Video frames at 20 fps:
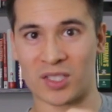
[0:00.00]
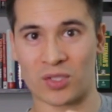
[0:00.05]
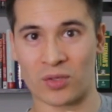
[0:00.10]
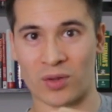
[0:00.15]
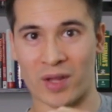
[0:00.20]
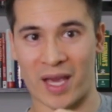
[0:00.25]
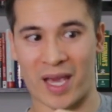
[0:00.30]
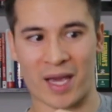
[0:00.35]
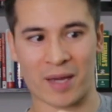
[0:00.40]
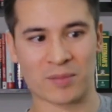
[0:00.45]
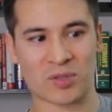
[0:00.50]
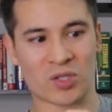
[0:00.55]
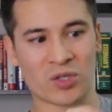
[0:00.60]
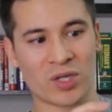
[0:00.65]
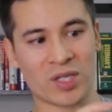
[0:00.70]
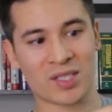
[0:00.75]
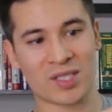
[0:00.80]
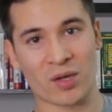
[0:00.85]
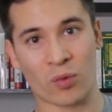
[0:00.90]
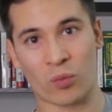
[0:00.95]
to the
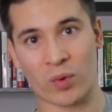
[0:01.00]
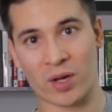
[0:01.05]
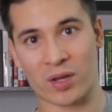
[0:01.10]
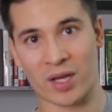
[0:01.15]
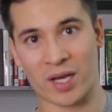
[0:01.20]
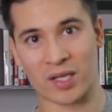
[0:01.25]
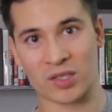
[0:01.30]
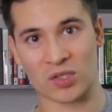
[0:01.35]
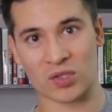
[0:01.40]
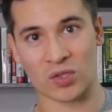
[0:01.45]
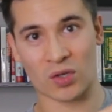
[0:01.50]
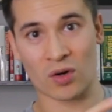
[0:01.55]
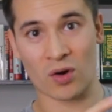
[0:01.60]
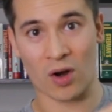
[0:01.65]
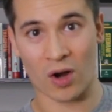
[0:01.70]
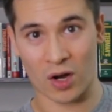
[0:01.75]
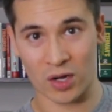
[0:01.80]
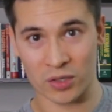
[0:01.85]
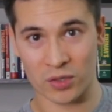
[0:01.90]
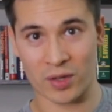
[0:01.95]
hamstrings and where they
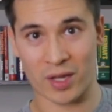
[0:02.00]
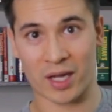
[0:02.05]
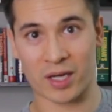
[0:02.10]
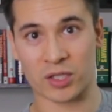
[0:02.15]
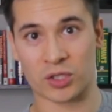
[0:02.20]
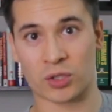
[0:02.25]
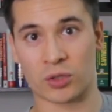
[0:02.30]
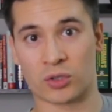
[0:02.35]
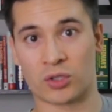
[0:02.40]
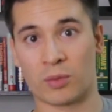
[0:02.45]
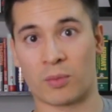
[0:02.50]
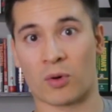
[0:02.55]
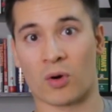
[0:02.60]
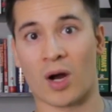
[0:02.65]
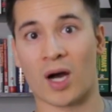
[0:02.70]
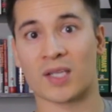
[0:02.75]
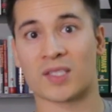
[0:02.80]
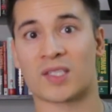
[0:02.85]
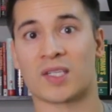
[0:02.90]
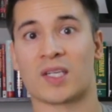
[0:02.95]
insert onto that ischial
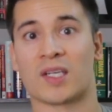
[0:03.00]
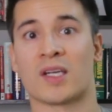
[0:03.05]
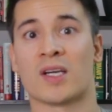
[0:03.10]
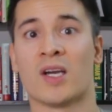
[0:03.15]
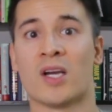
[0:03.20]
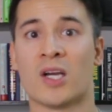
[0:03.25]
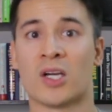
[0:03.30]
tuberosity.